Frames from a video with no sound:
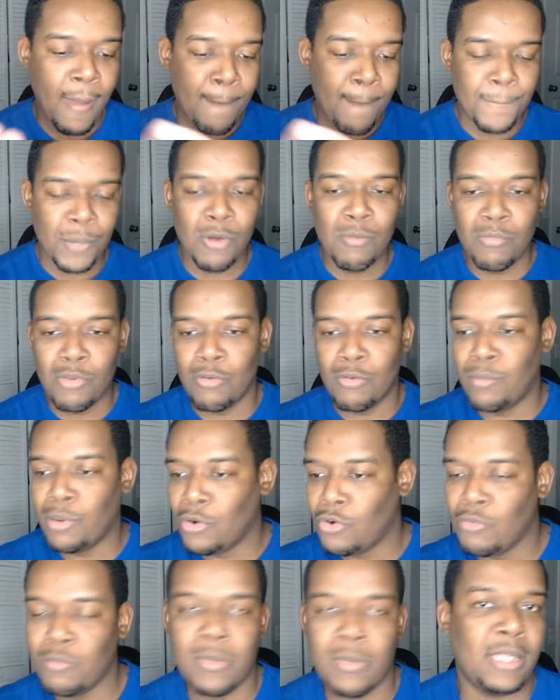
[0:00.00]
Boom, boom,
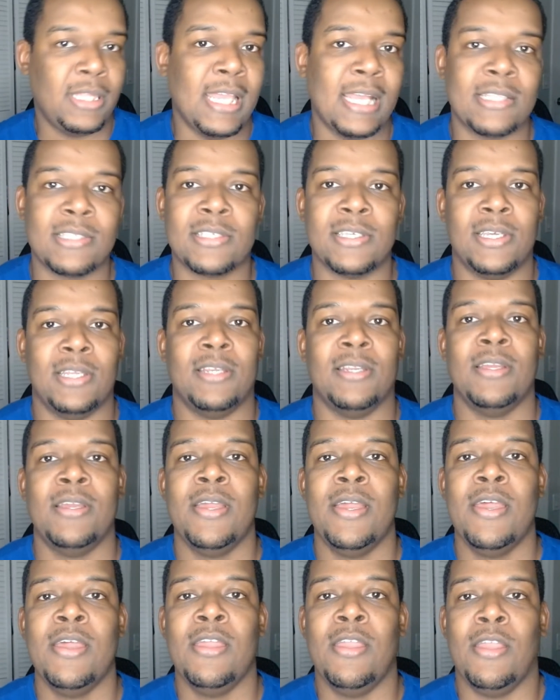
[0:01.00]
boom. And that's it,
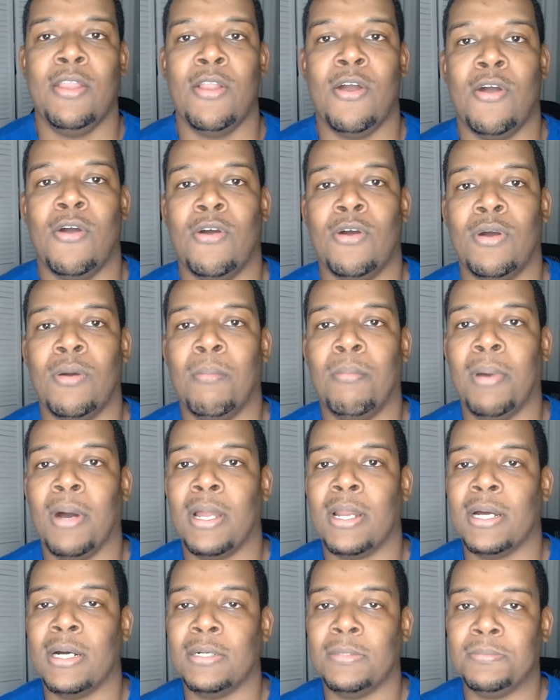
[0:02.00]
you know, but